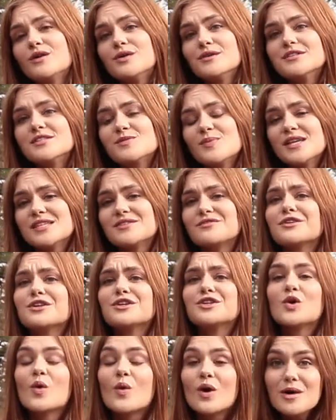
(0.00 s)
hold space for
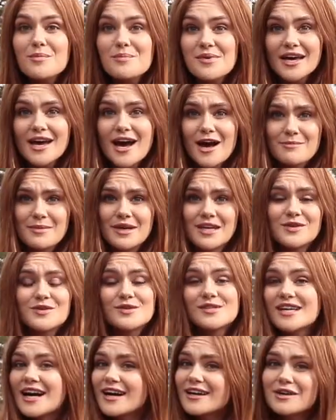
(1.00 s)
your becoming,
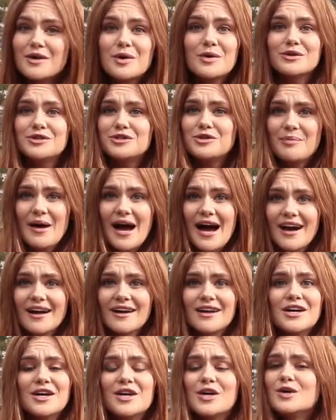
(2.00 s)
who's not going to hold you back,